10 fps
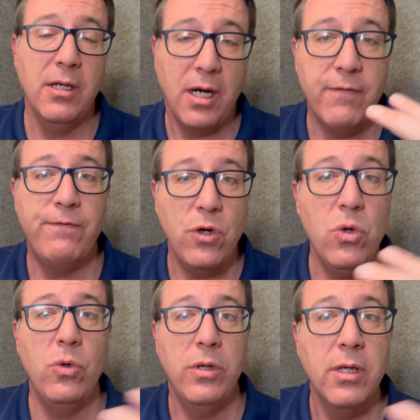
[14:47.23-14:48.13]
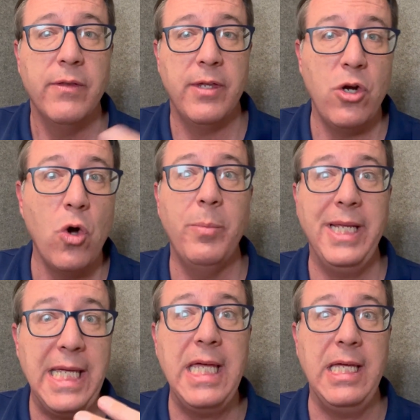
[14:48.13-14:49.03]
of food that
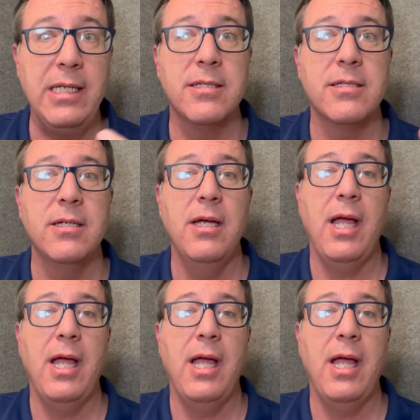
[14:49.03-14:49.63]
nobody eats